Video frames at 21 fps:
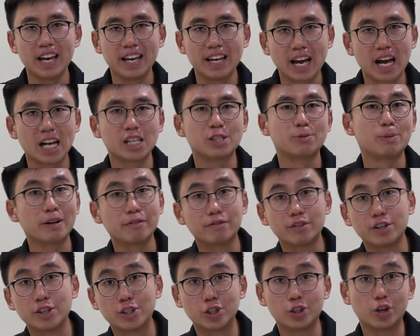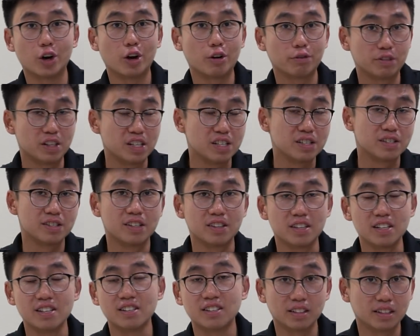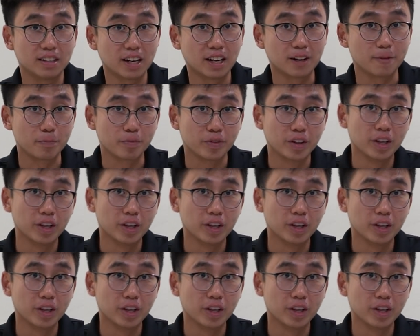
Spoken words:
a hatchback version of the City Sedan.